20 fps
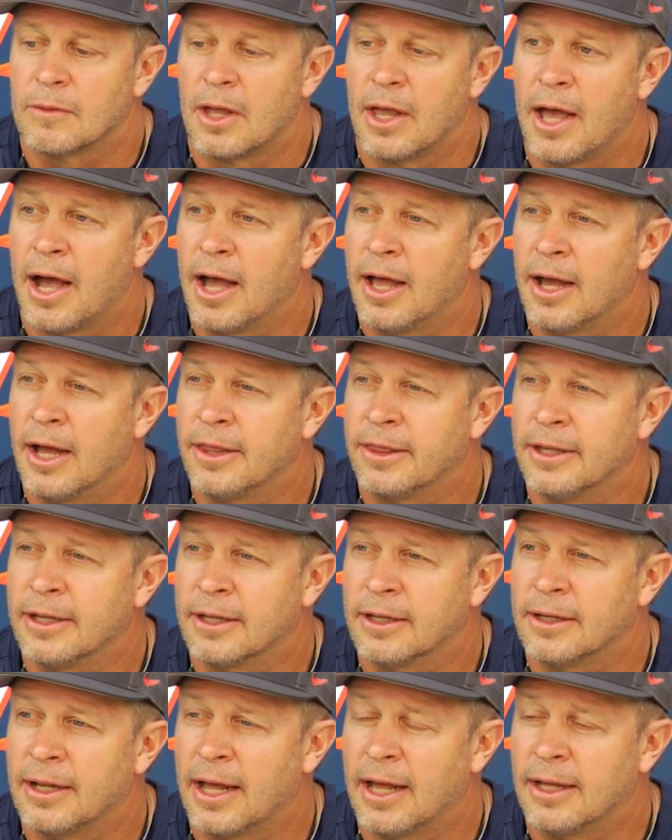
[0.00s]
Yeah, I, I,
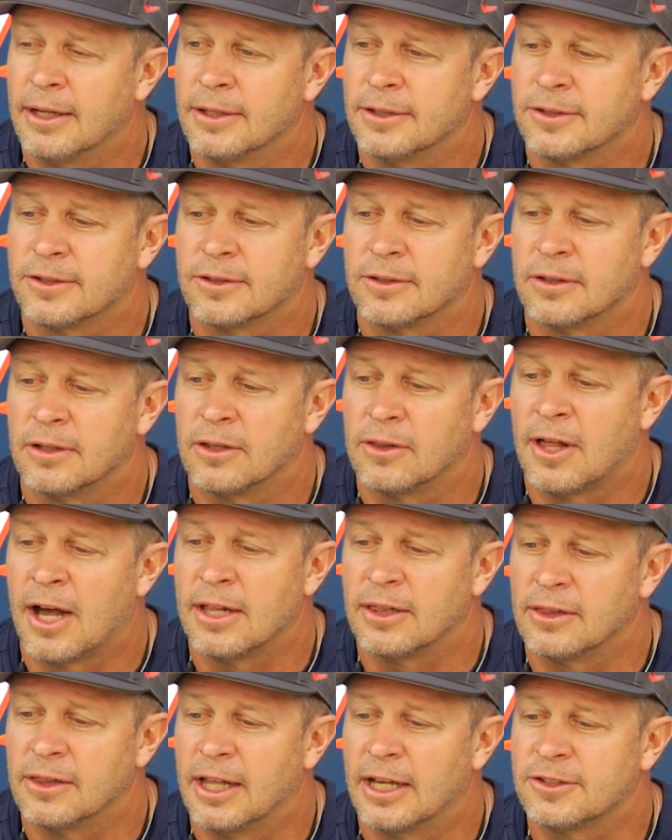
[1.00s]
think it has a
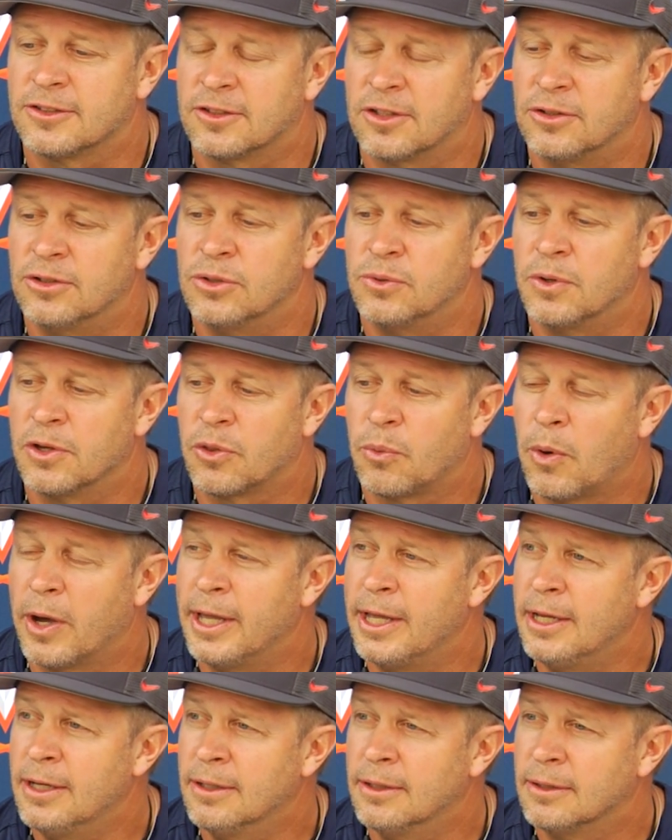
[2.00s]
lot less to do with
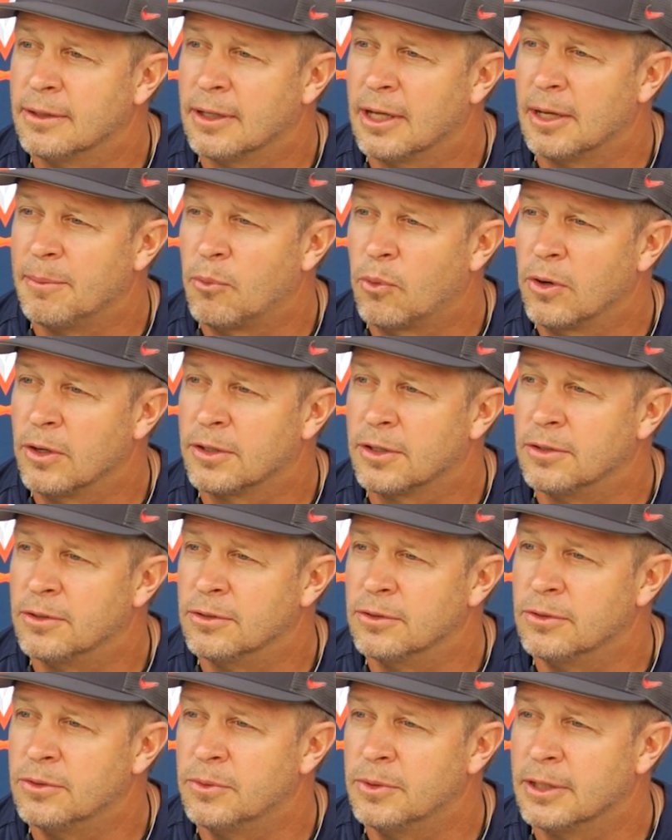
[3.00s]
Wayne and more to
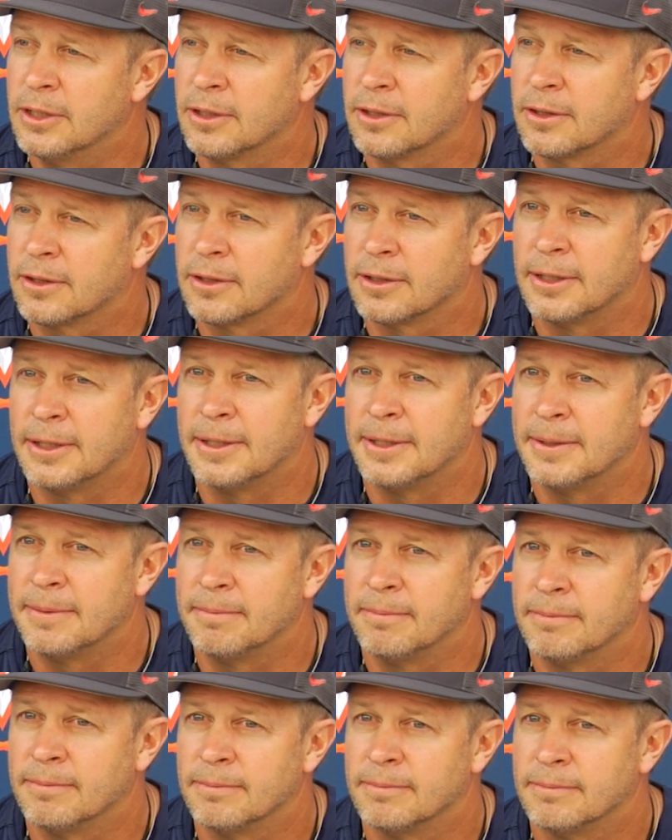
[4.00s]
do with
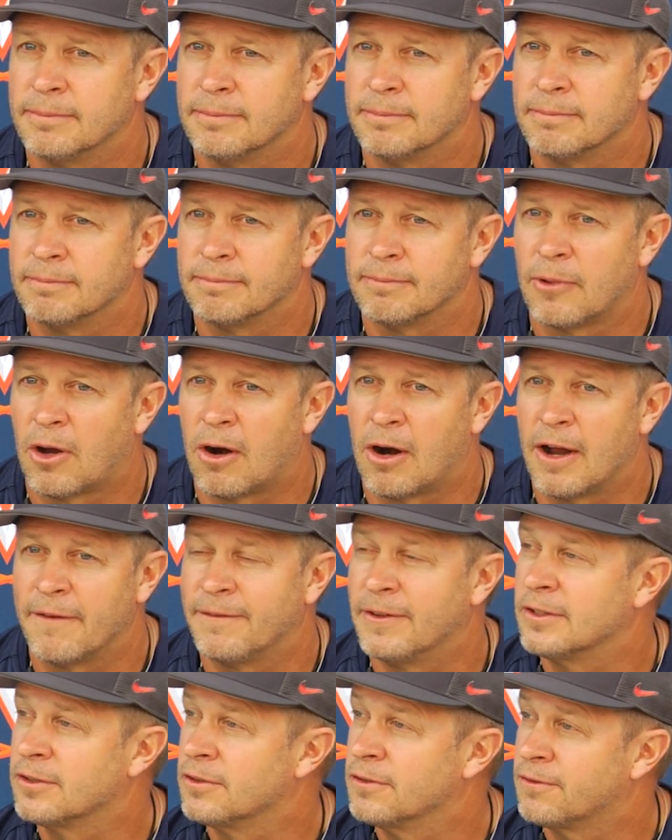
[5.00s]
um, our
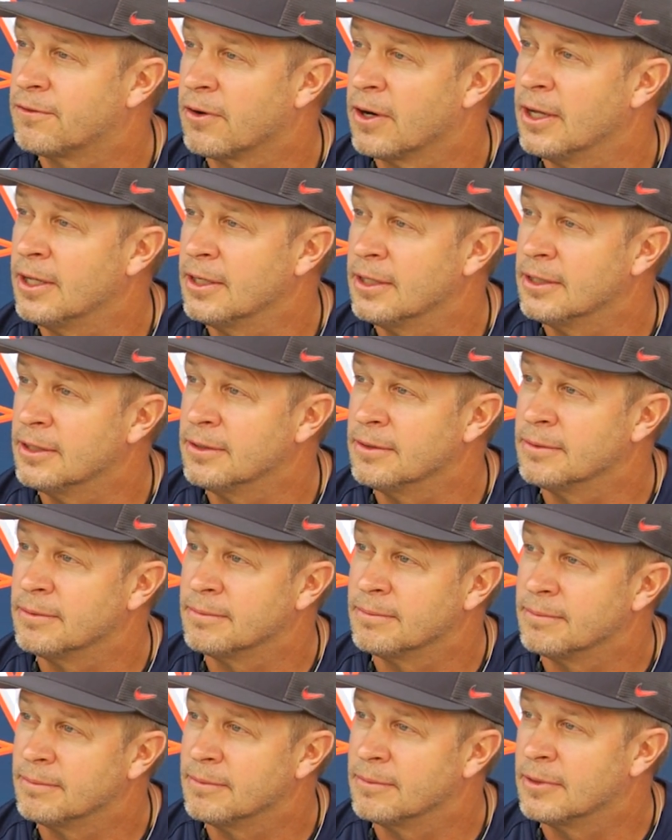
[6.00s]
offensive front and
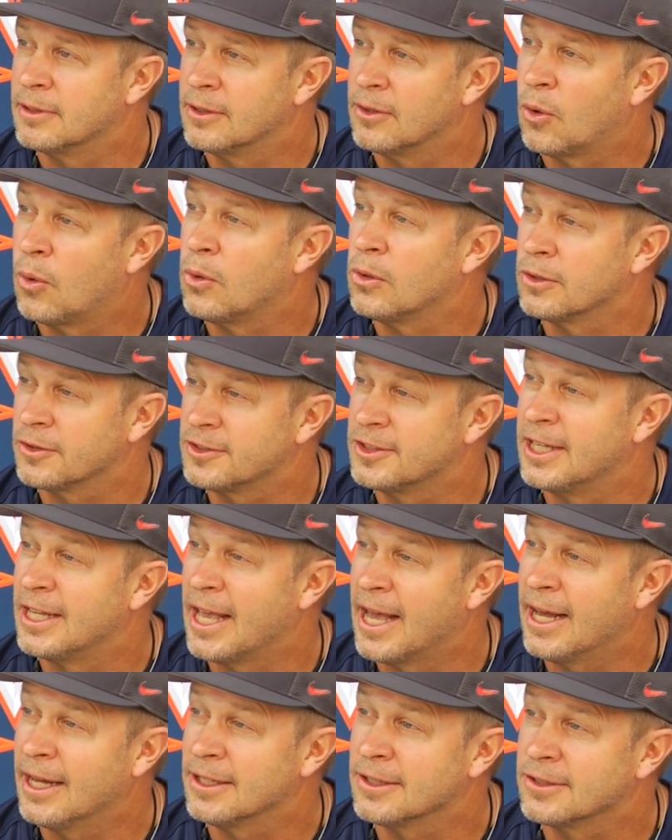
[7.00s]
the holes he
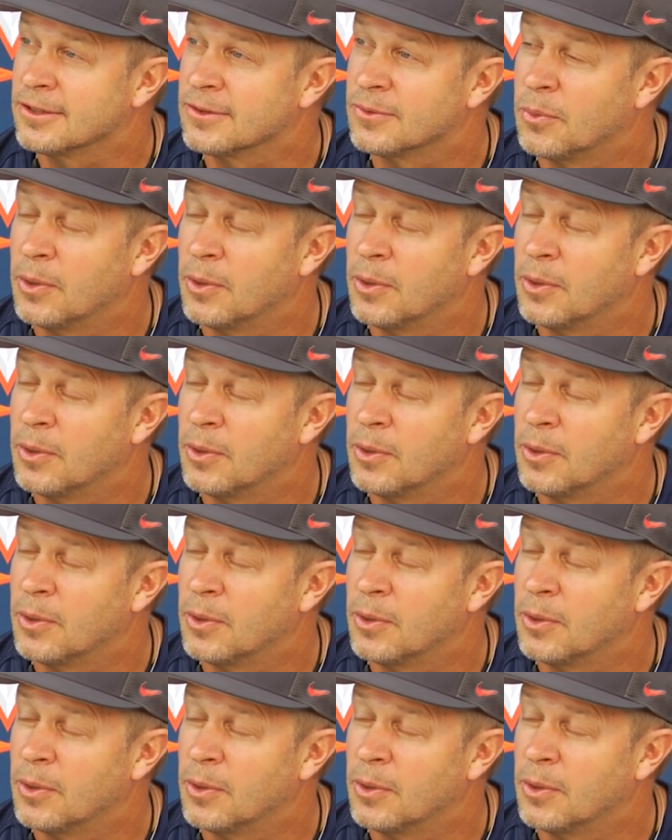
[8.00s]
has.